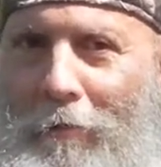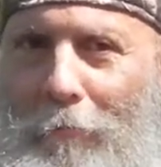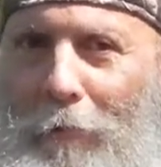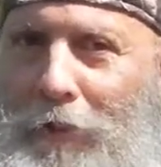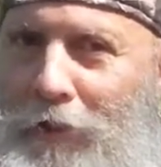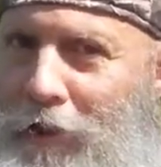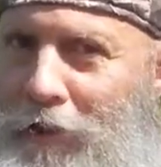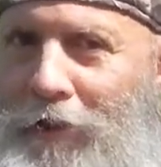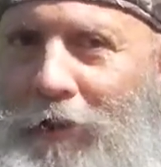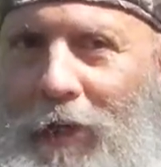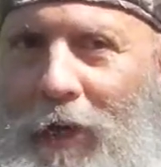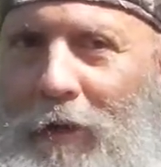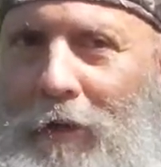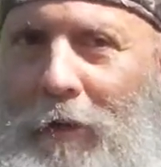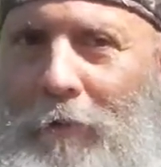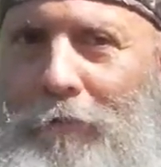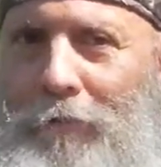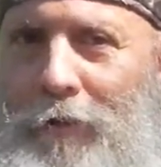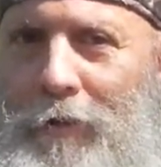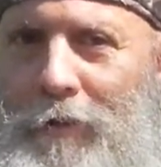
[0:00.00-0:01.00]
We just had
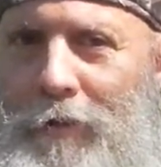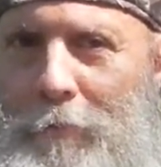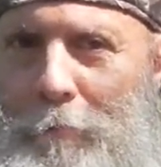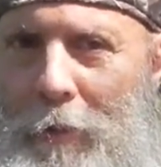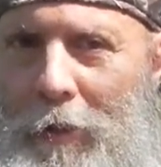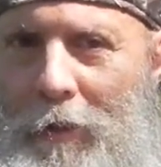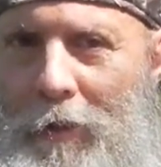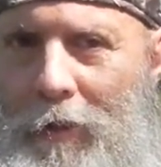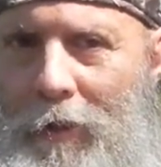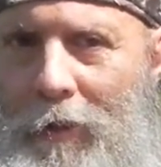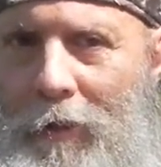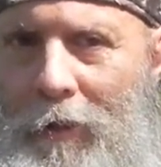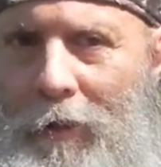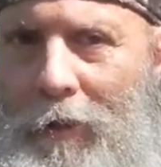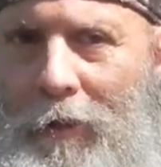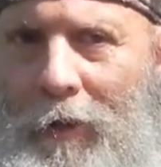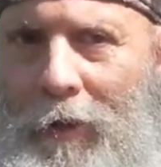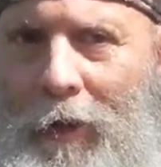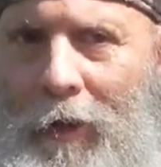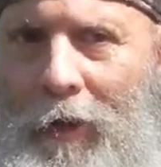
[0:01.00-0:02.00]
our first meeting.
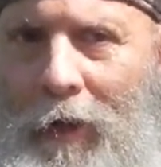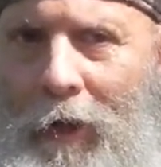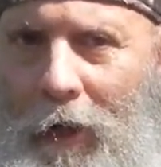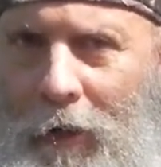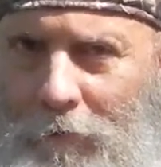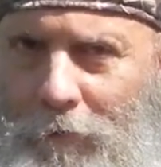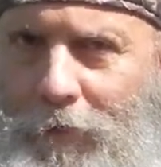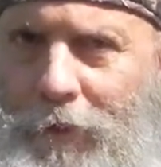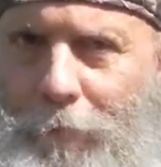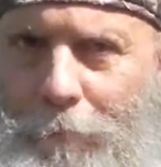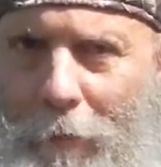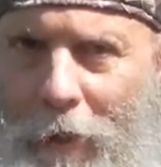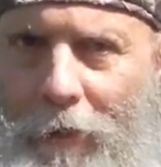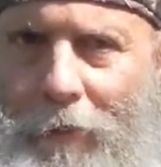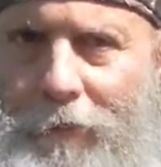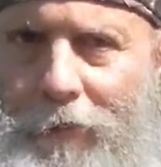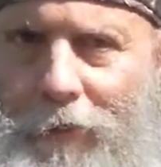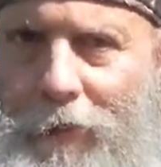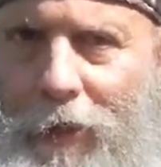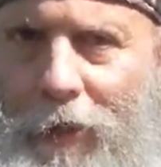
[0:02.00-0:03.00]
I
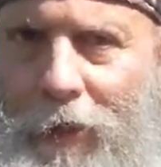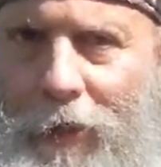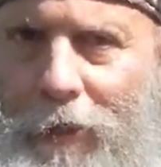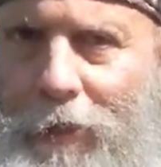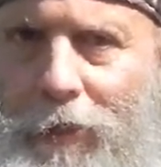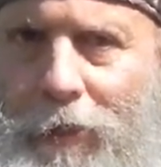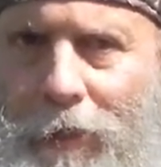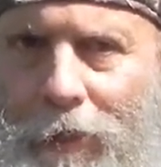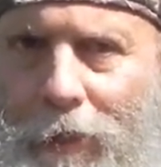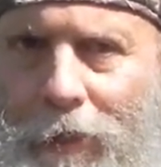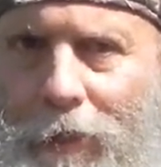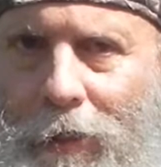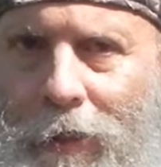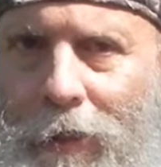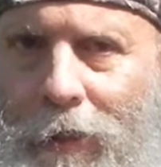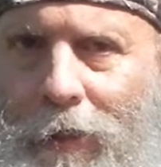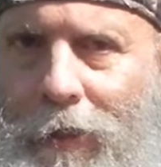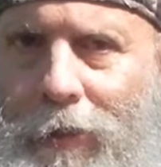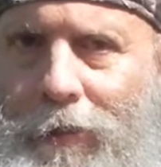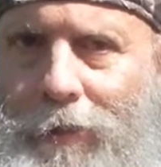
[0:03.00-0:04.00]
respect the guy.
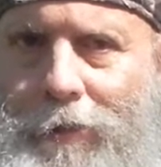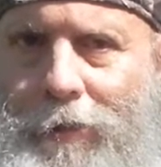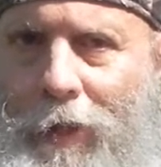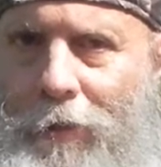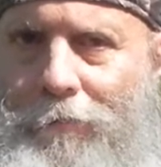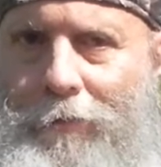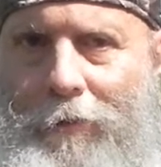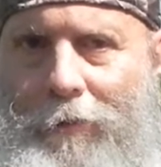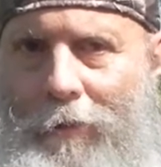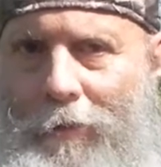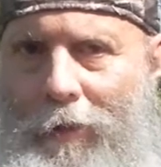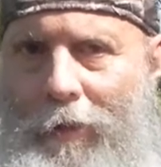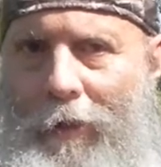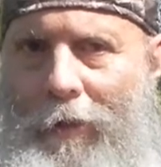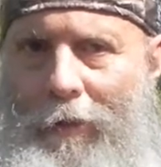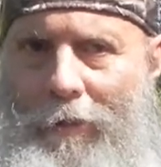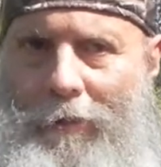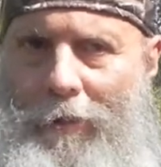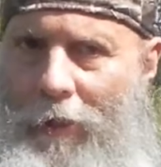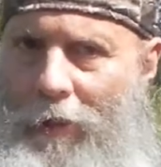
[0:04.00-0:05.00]
He's
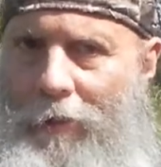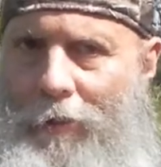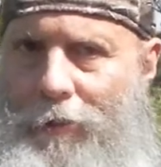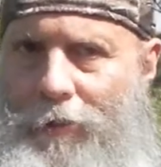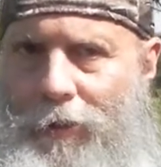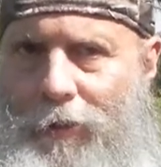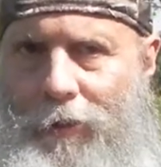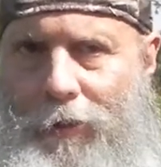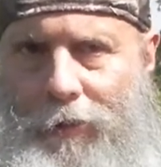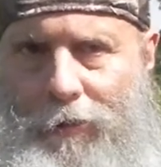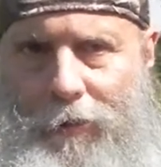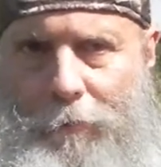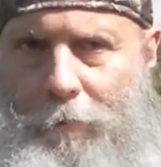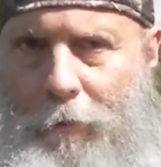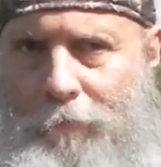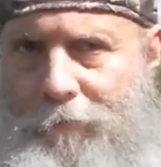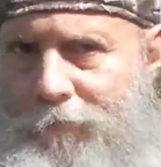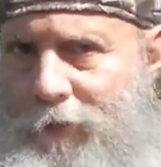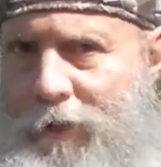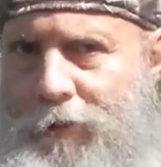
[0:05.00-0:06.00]
definitely intelligent. He's a
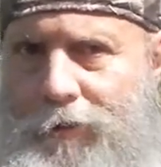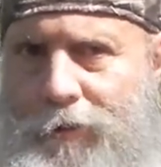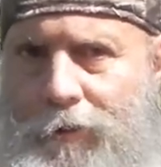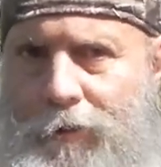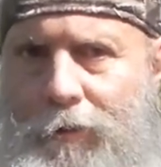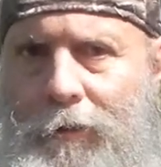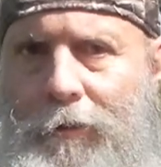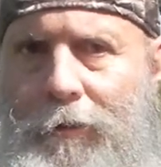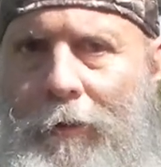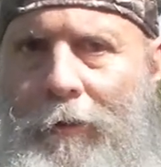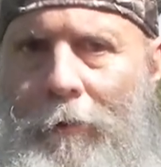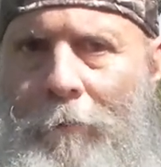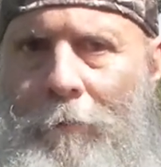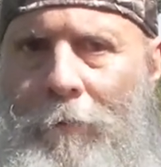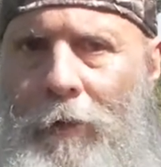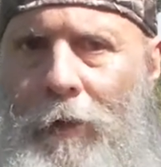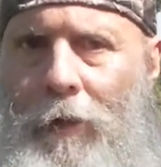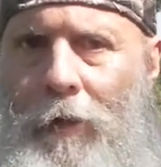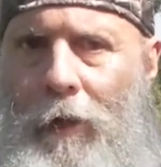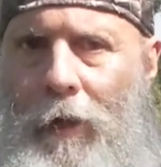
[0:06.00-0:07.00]
professor
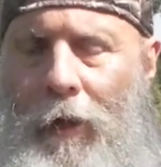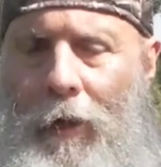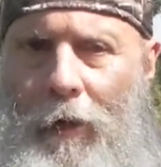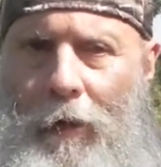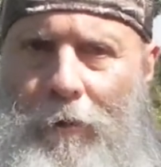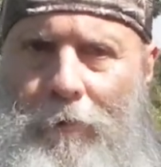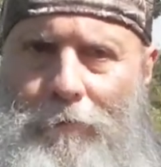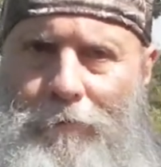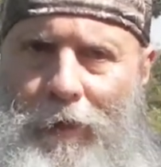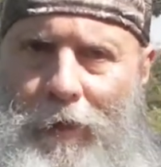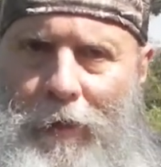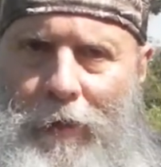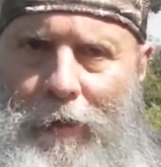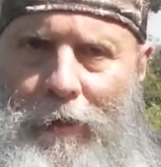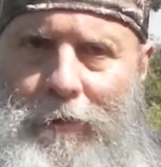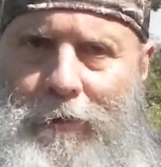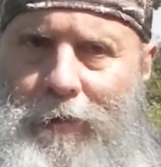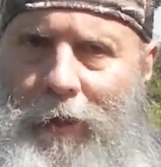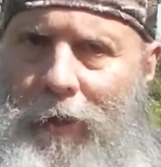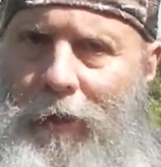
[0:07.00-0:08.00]
of
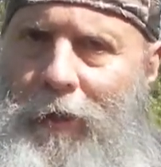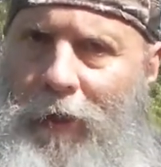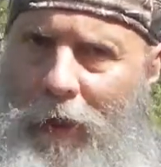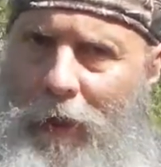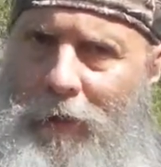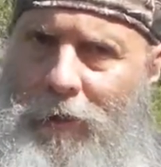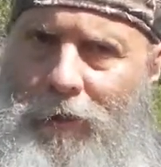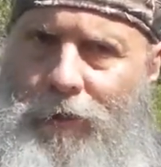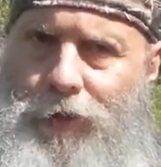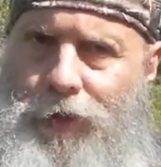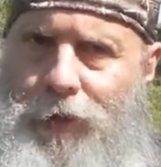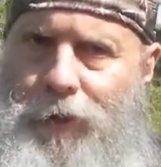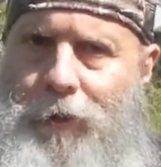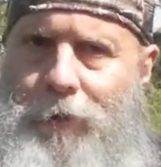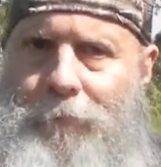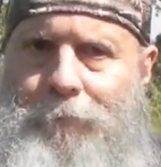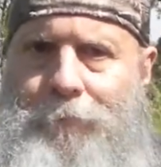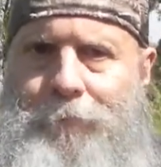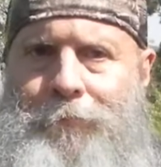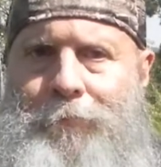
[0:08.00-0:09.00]
uh,
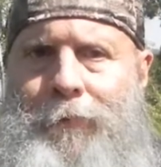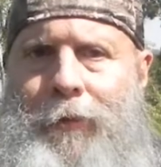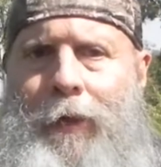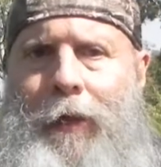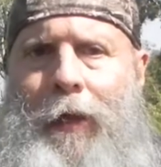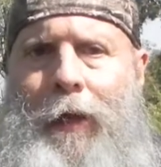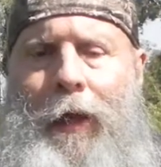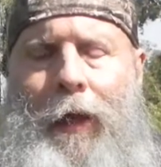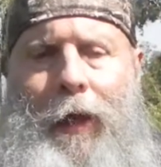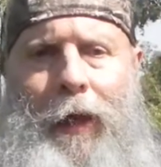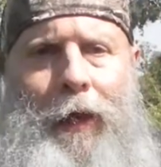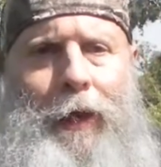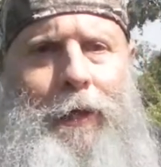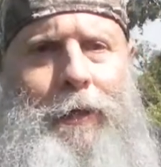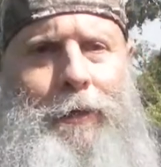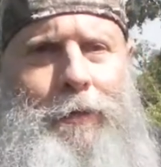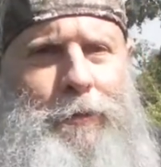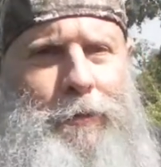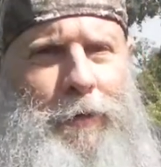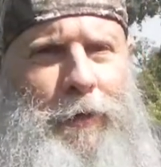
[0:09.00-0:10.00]
psychology,
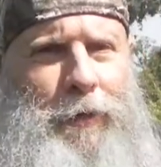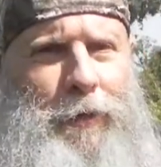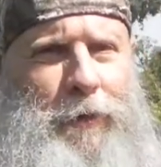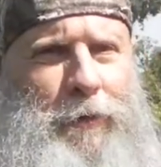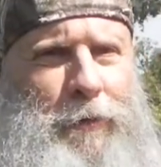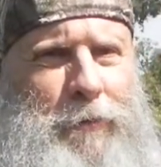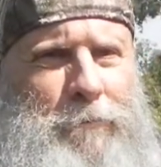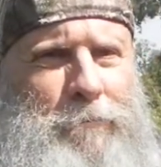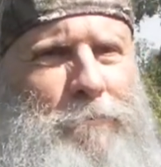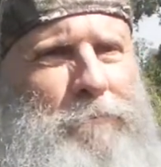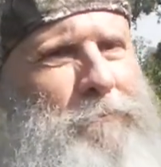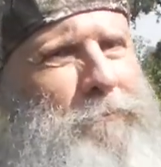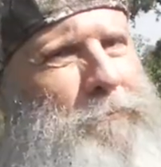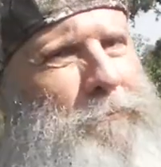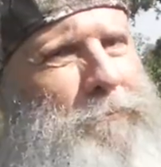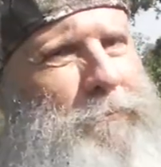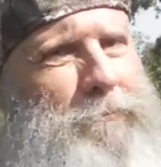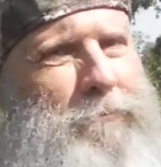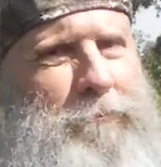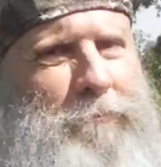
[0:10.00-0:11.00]
and um,
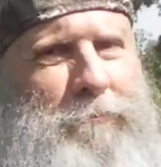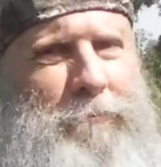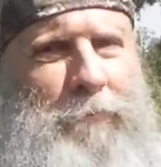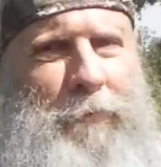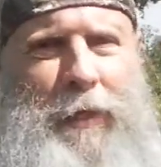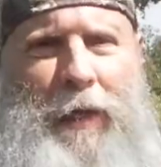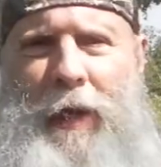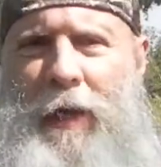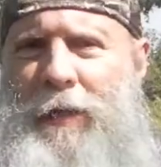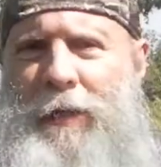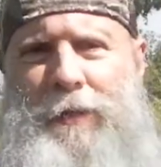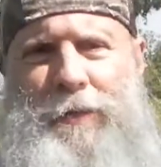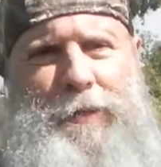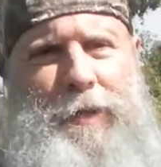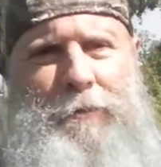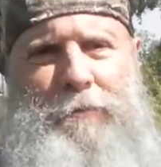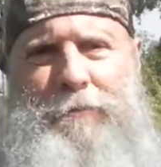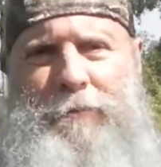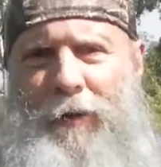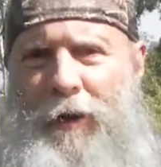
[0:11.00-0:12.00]
and he's
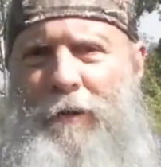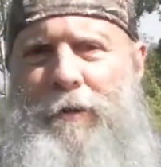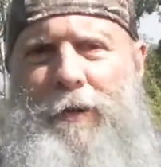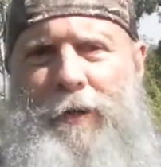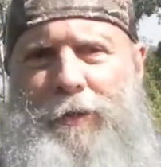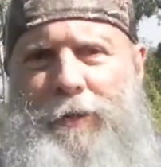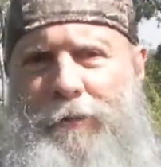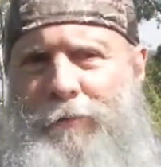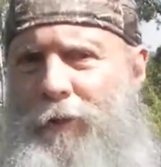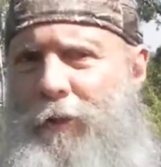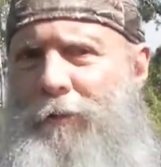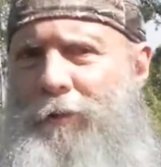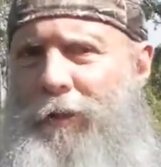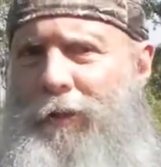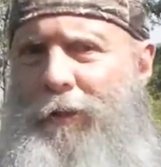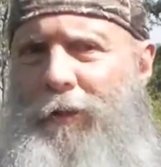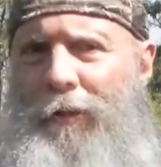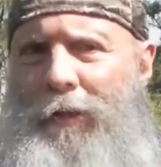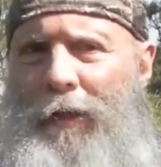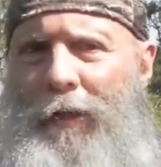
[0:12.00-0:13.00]
a very
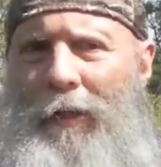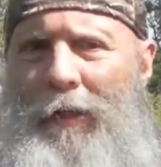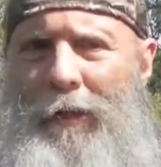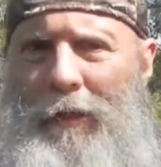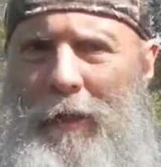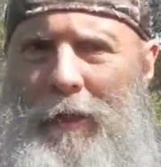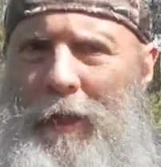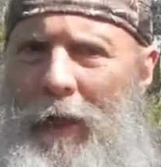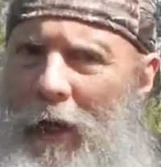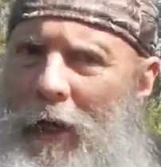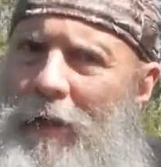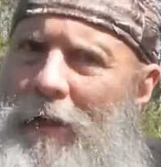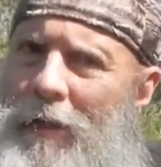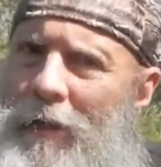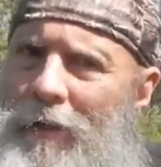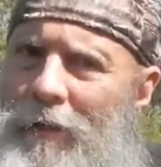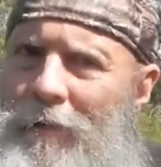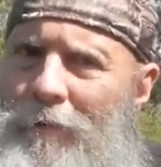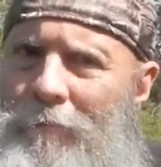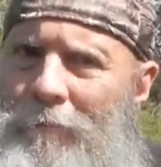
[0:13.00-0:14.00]
devoted
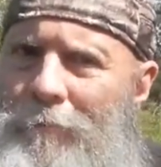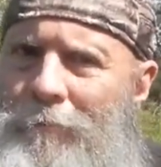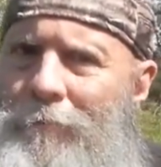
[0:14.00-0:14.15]
Lacanian.